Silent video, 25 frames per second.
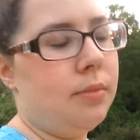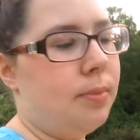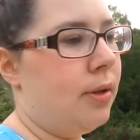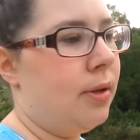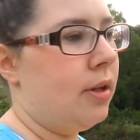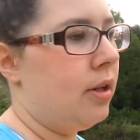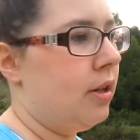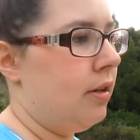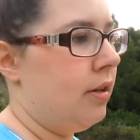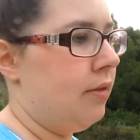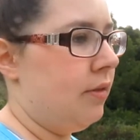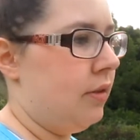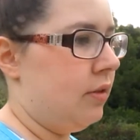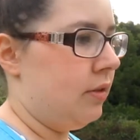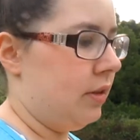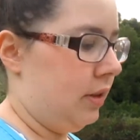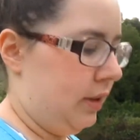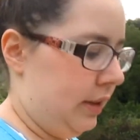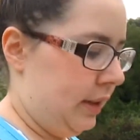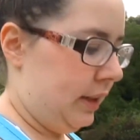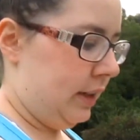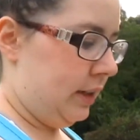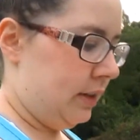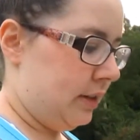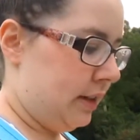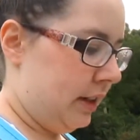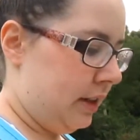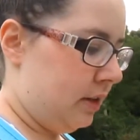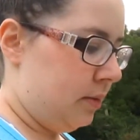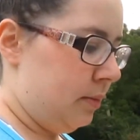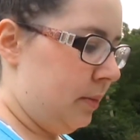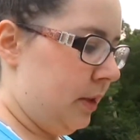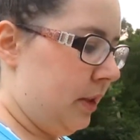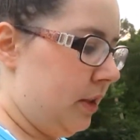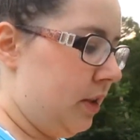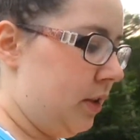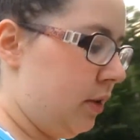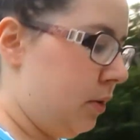part of it really excites
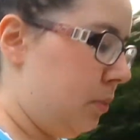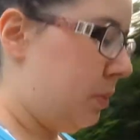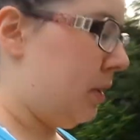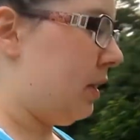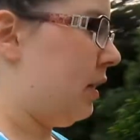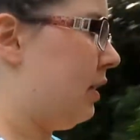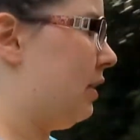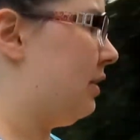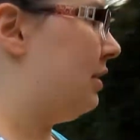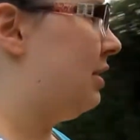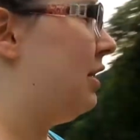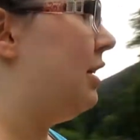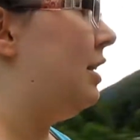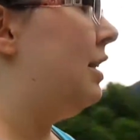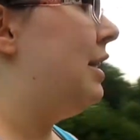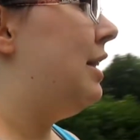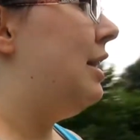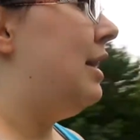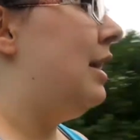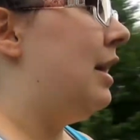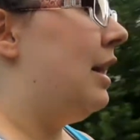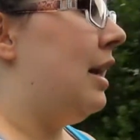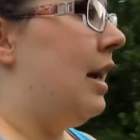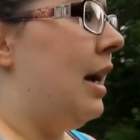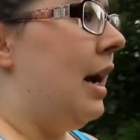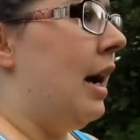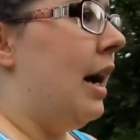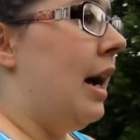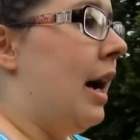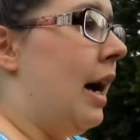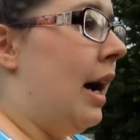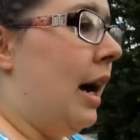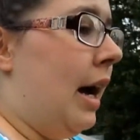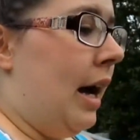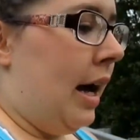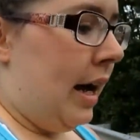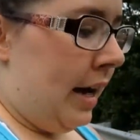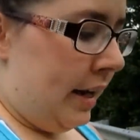me too because
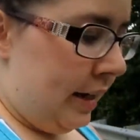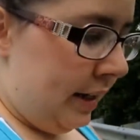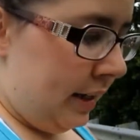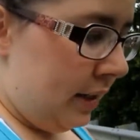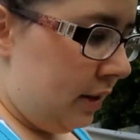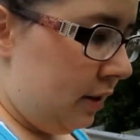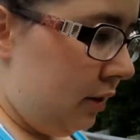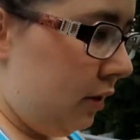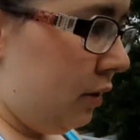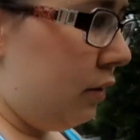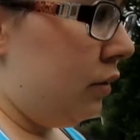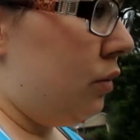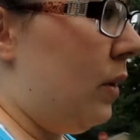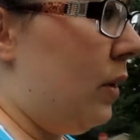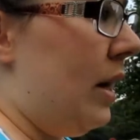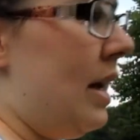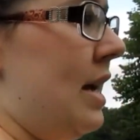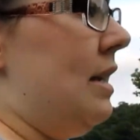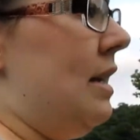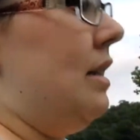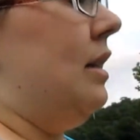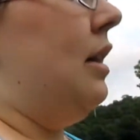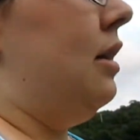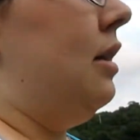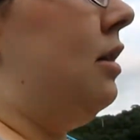I need to lose weight,